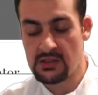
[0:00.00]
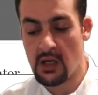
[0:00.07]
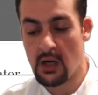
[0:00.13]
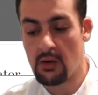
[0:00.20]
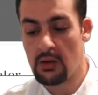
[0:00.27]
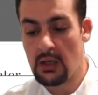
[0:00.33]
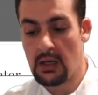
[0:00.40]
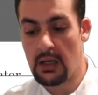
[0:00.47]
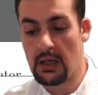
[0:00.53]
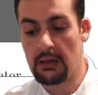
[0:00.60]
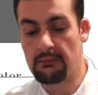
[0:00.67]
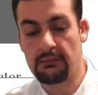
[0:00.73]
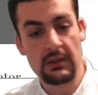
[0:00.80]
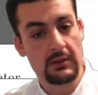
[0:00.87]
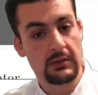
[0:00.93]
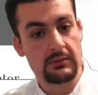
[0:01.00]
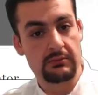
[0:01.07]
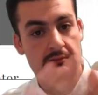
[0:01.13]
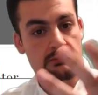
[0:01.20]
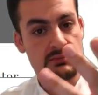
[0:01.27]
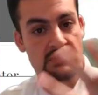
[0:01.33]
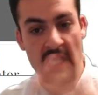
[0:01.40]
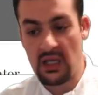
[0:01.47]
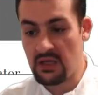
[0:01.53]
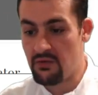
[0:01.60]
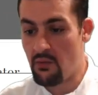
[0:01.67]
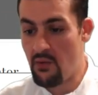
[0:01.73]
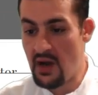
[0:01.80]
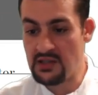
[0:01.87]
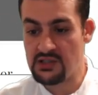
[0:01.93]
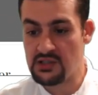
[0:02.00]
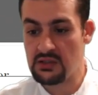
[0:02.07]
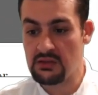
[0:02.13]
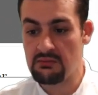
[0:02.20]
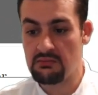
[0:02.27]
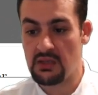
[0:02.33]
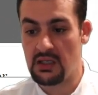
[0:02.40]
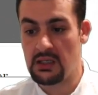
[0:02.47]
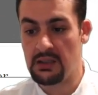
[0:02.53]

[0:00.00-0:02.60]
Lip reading: So thank you for watching.